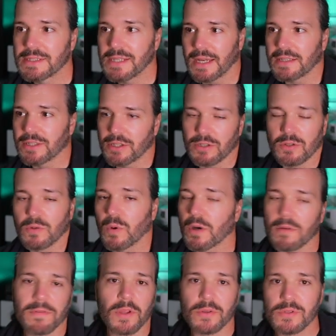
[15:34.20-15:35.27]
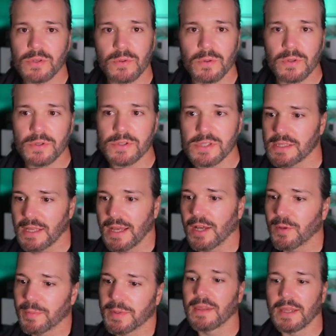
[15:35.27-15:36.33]
technical workflow tools to
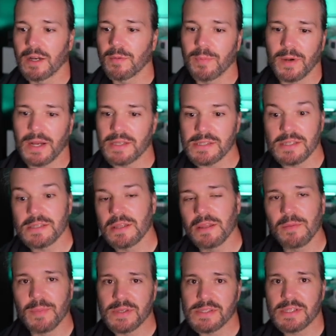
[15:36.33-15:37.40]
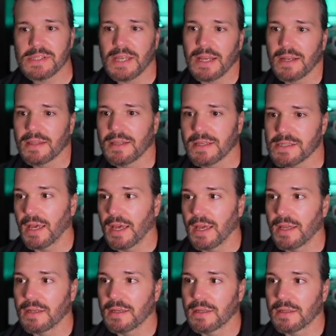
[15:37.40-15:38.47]
help their process and the business side of things
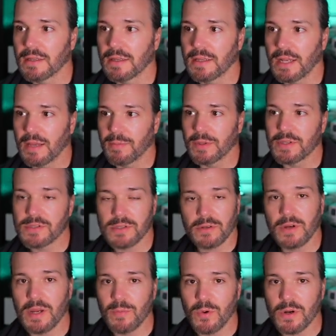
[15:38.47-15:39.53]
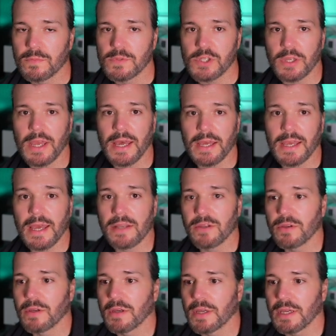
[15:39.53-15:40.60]
and enable us to create more. So yeah, again,
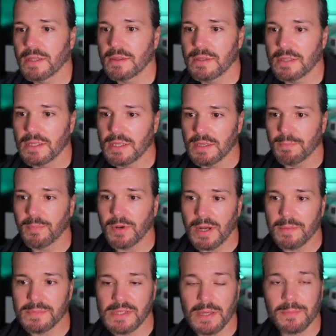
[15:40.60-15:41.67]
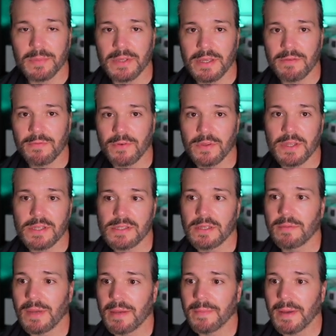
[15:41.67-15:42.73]
you can get the prompt template for this
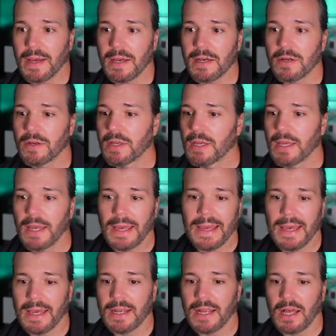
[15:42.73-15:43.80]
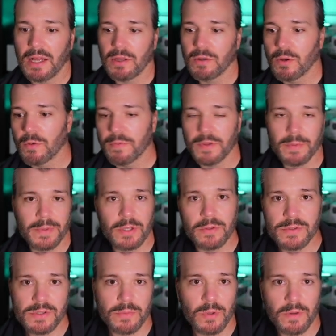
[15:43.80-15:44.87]
in my bio, and I'll hopefully be
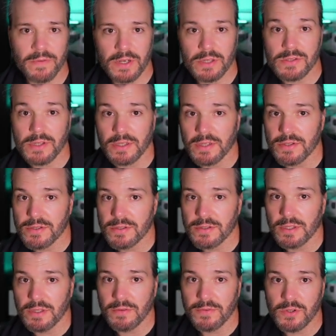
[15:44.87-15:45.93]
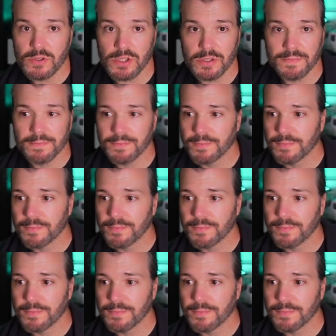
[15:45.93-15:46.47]
doing some more videos like this in the future.